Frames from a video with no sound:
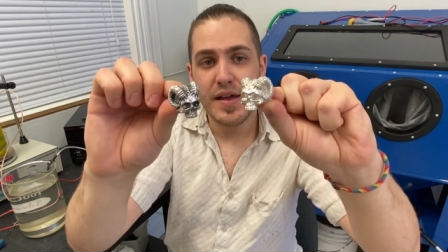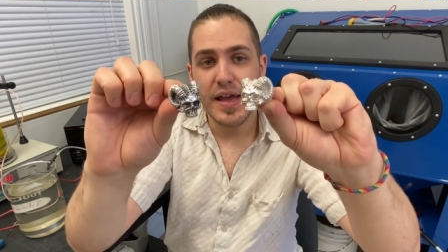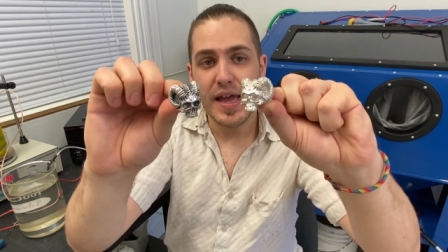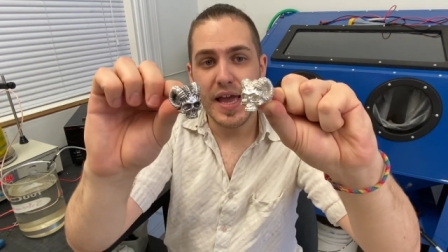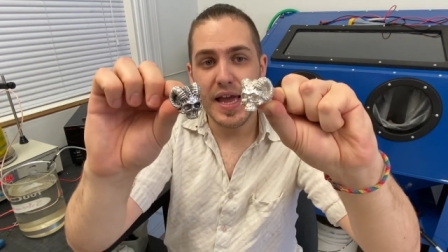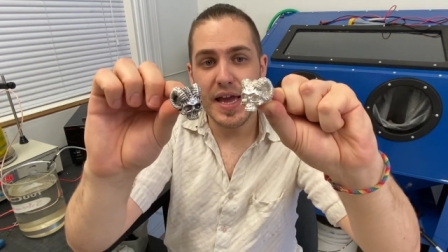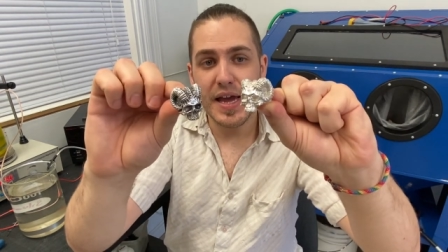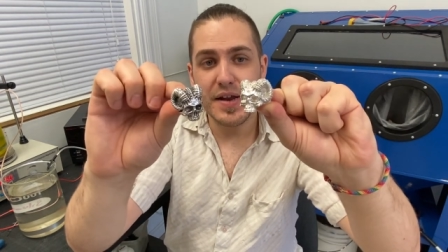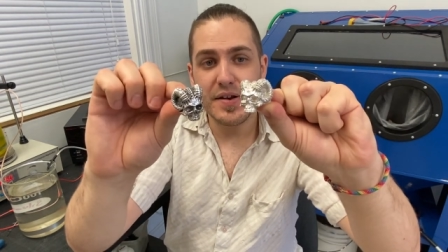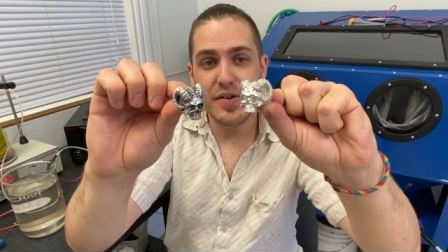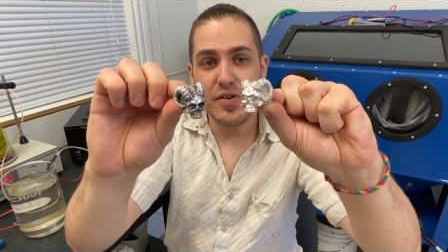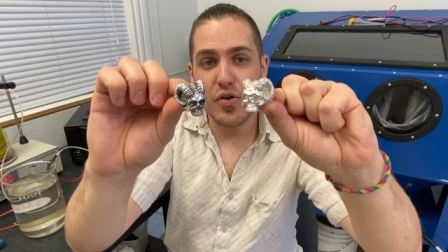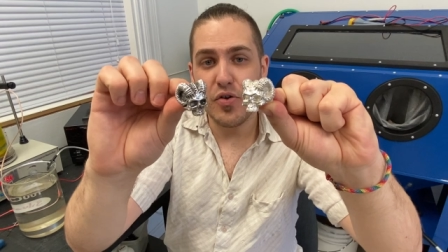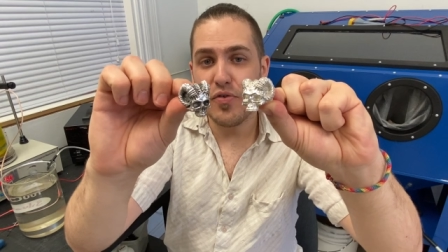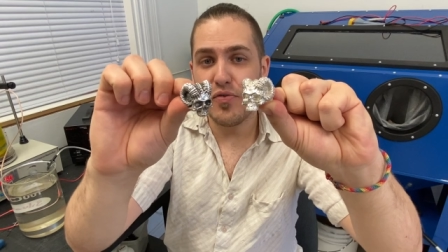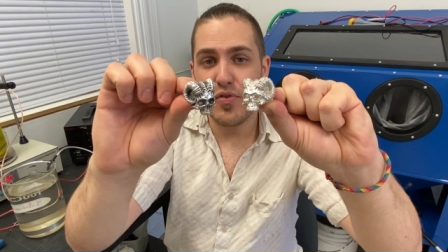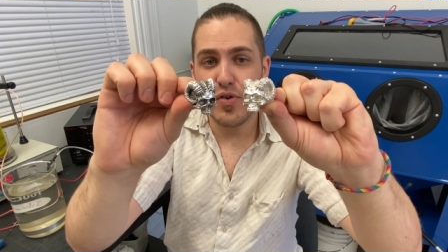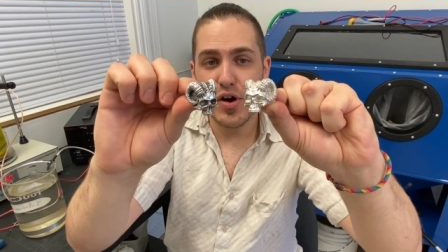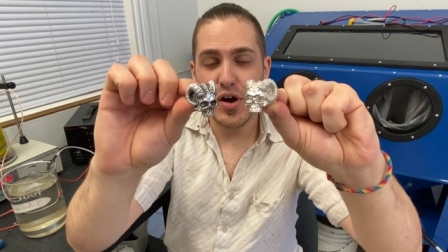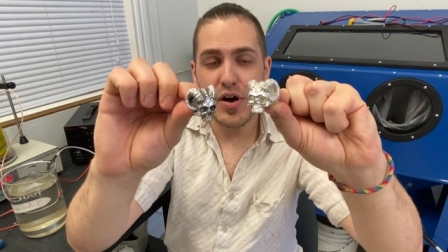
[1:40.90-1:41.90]
And
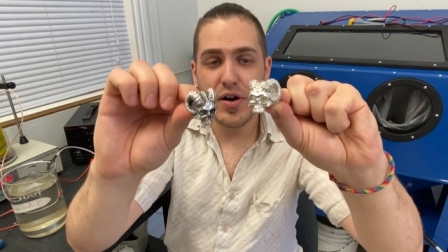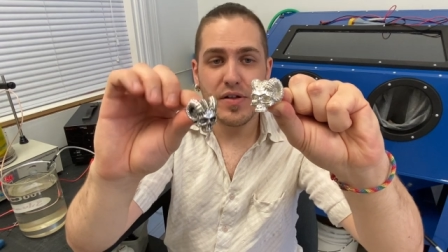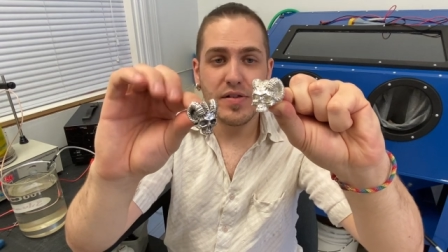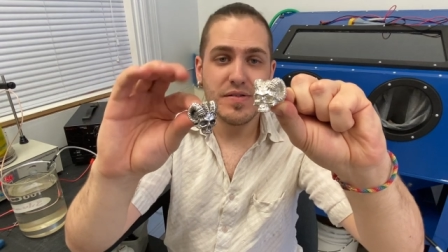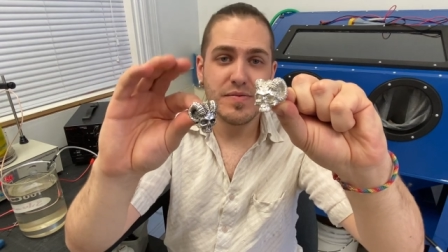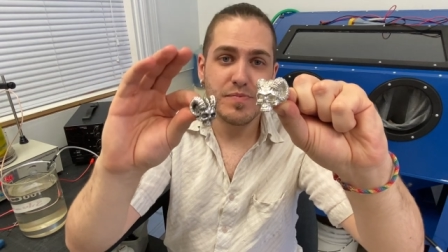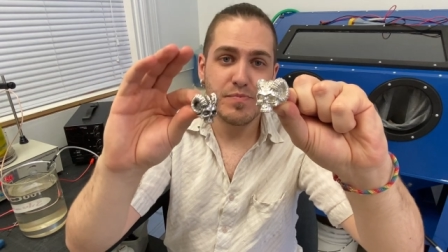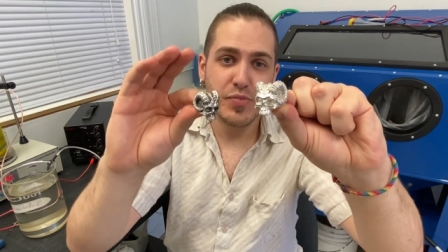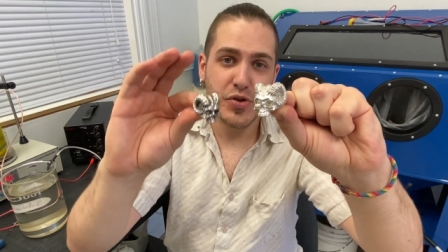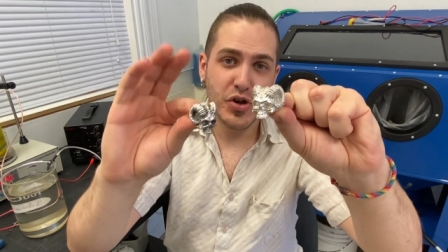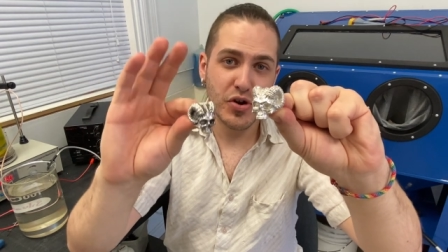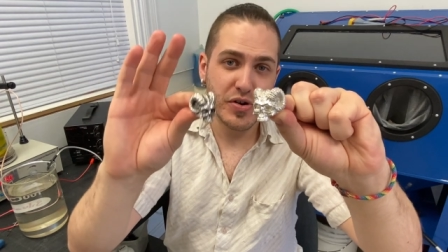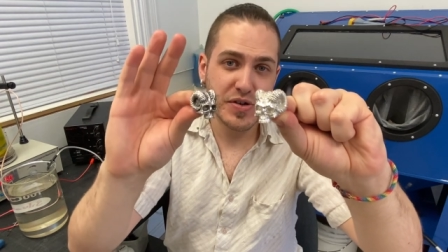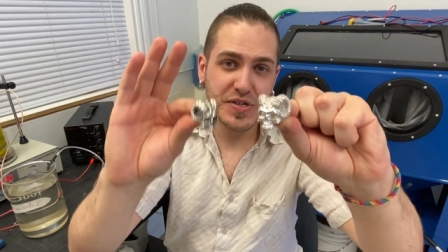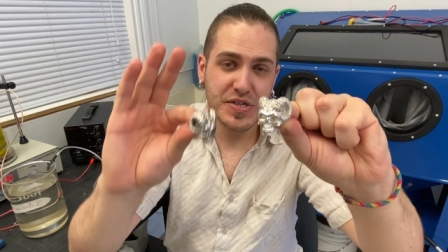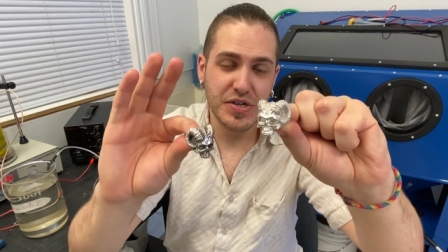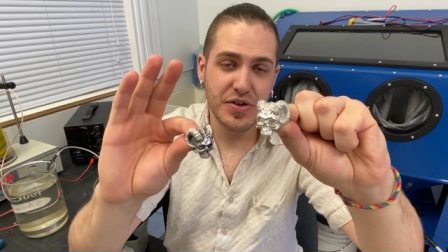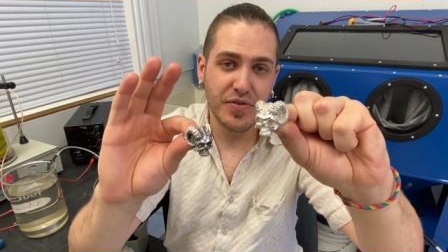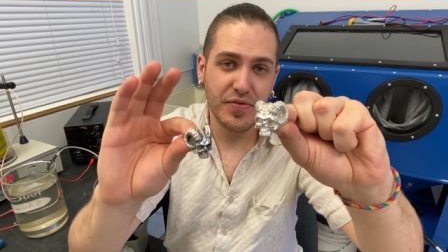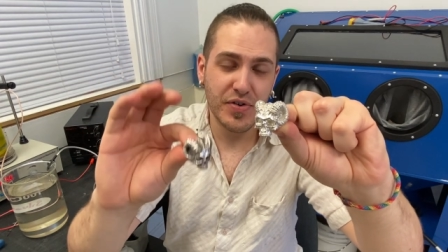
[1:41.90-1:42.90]
overall, pure
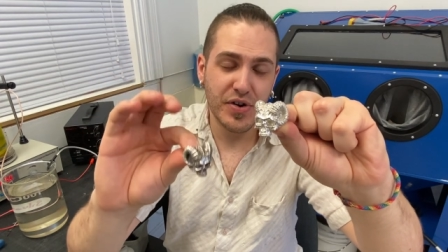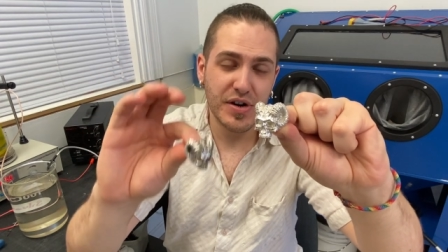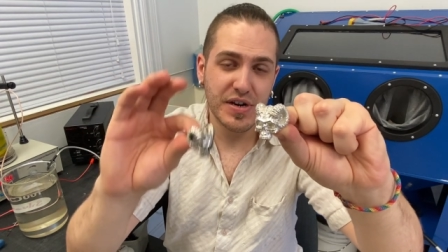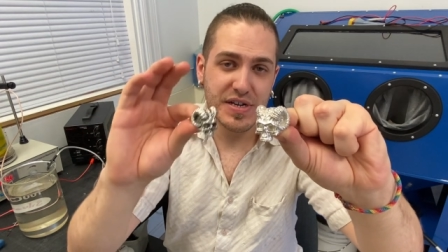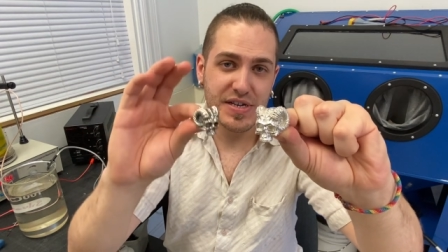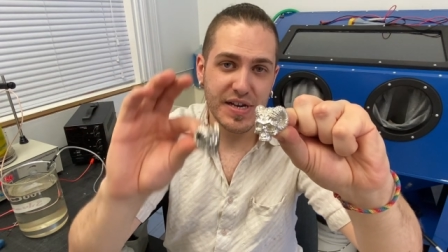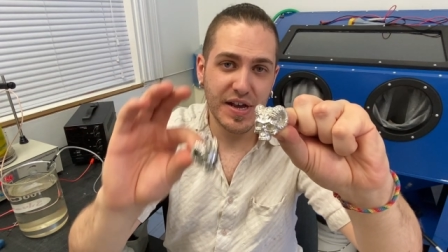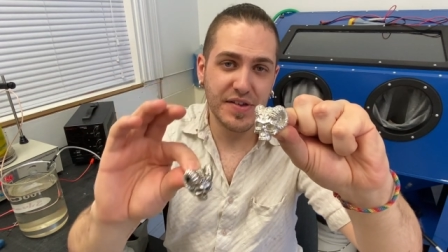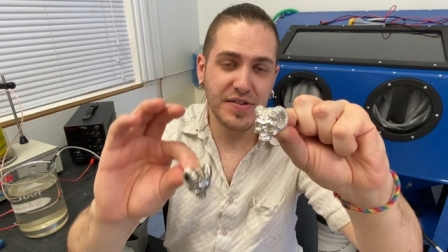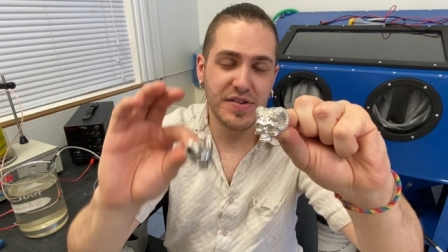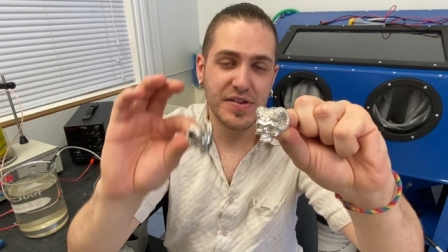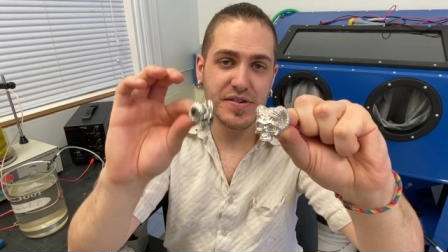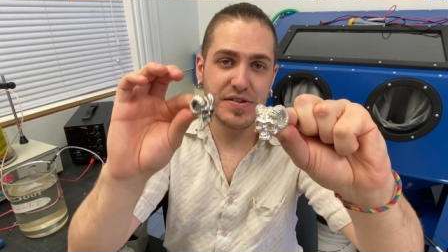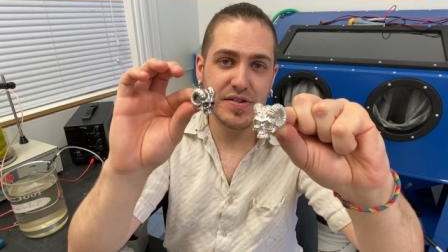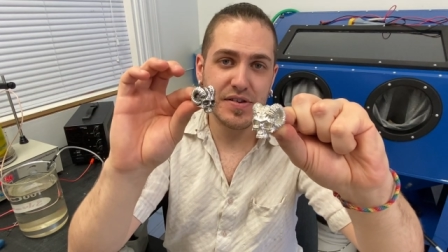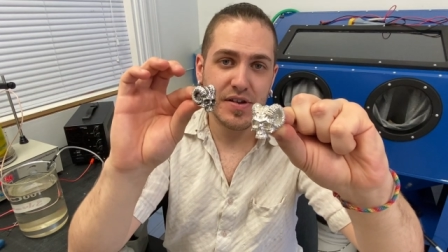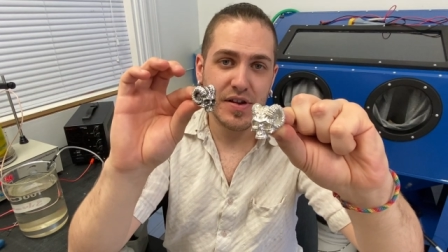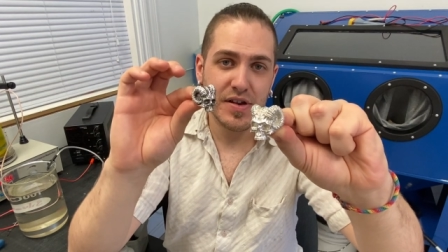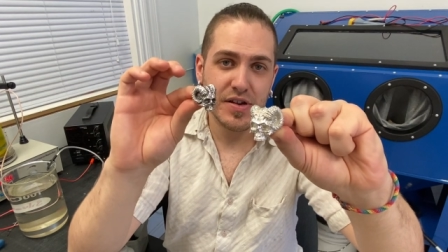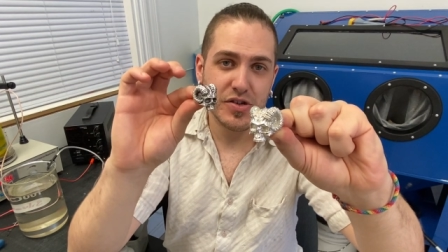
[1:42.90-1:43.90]
silver
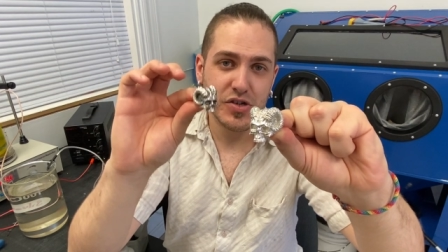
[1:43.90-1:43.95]
doesn't